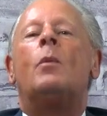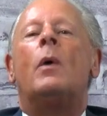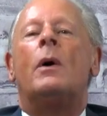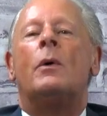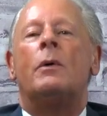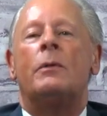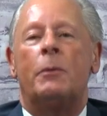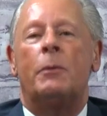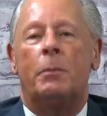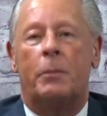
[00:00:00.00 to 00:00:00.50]

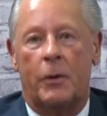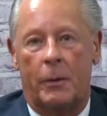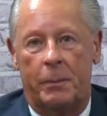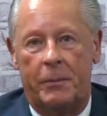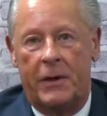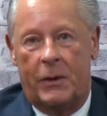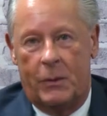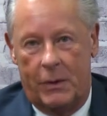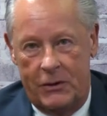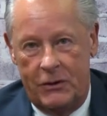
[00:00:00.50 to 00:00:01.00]
welcome to
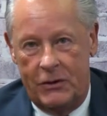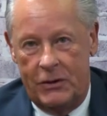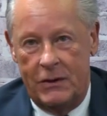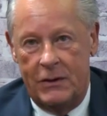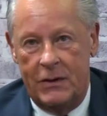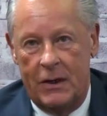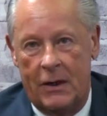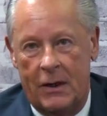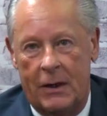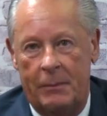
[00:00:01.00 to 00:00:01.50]
Property Question
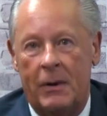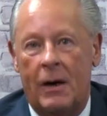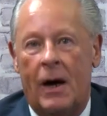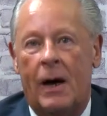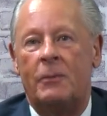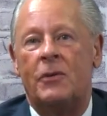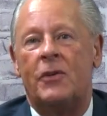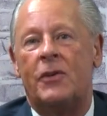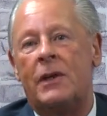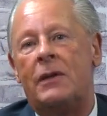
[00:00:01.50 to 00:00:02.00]
Time.
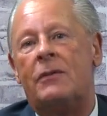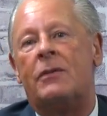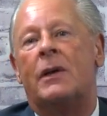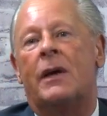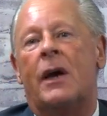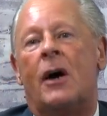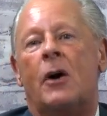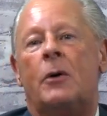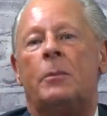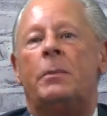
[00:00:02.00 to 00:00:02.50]
I'm Stephen
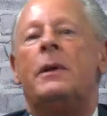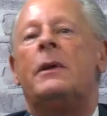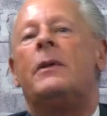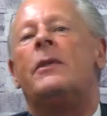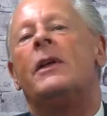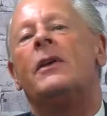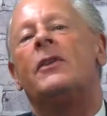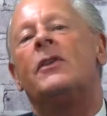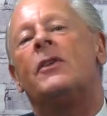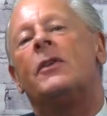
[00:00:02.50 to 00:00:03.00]
Galpin and
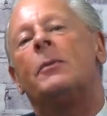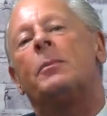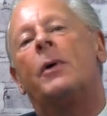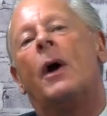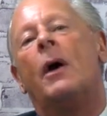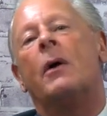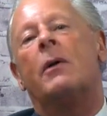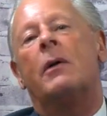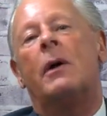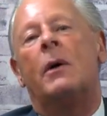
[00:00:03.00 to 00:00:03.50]
this is the
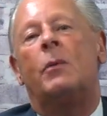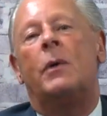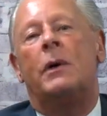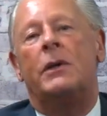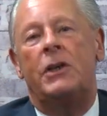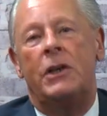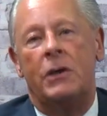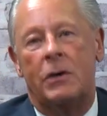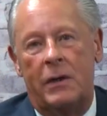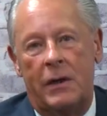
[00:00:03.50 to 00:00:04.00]
programme where
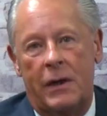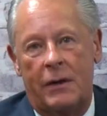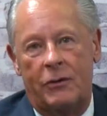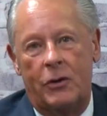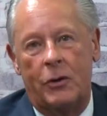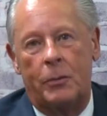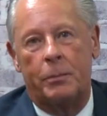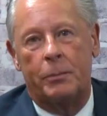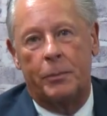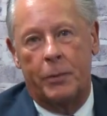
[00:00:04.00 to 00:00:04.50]
you can have
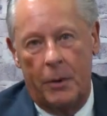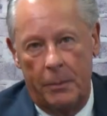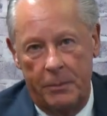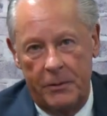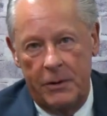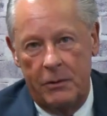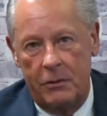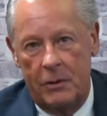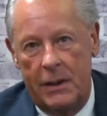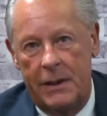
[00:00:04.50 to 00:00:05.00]
your
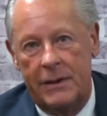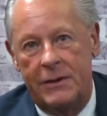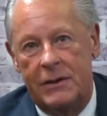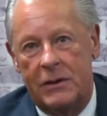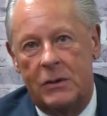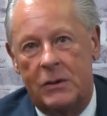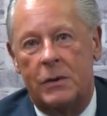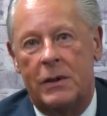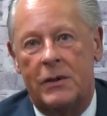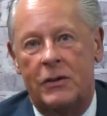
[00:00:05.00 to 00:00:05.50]
property
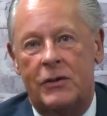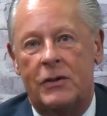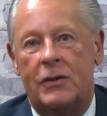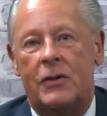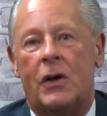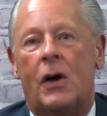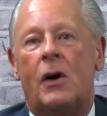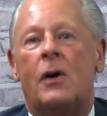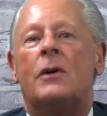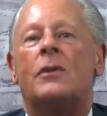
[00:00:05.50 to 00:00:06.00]
related questions
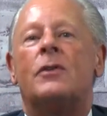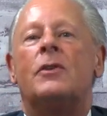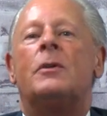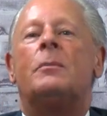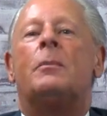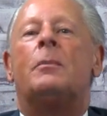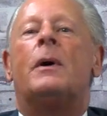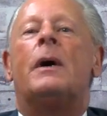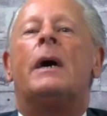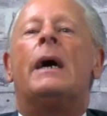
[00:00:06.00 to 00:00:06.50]

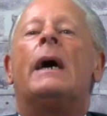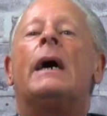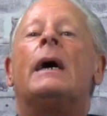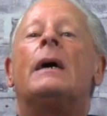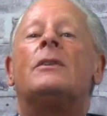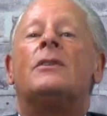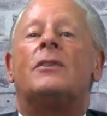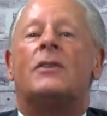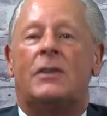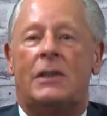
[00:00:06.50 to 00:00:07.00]
answered by
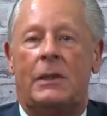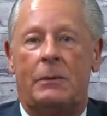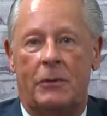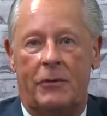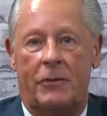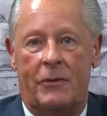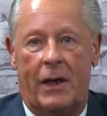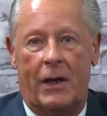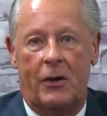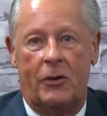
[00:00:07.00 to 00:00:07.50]
our team
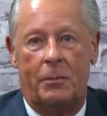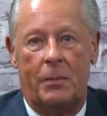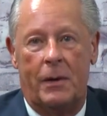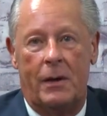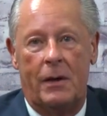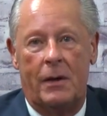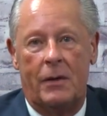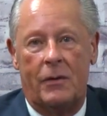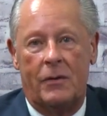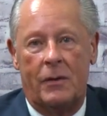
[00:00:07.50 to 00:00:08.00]
of
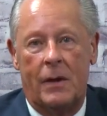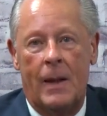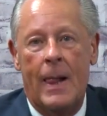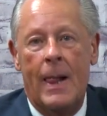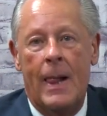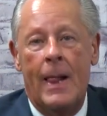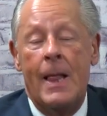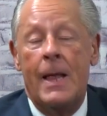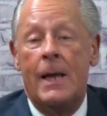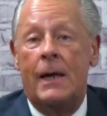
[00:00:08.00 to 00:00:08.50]
experts.
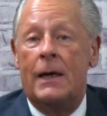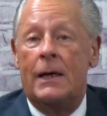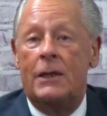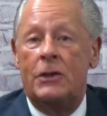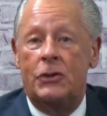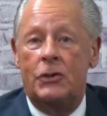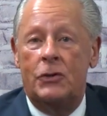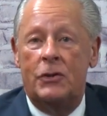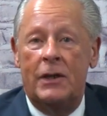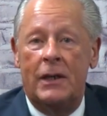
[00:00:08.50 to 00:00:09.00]
And
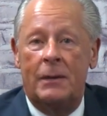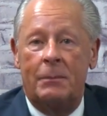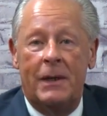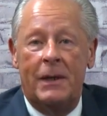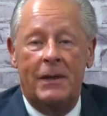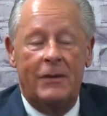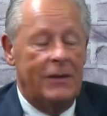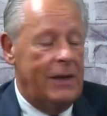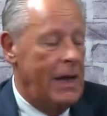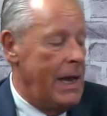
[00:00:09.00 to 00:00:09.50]
joining me
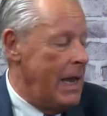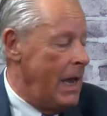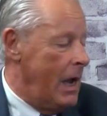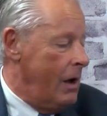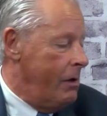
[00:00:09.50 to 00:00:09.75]
today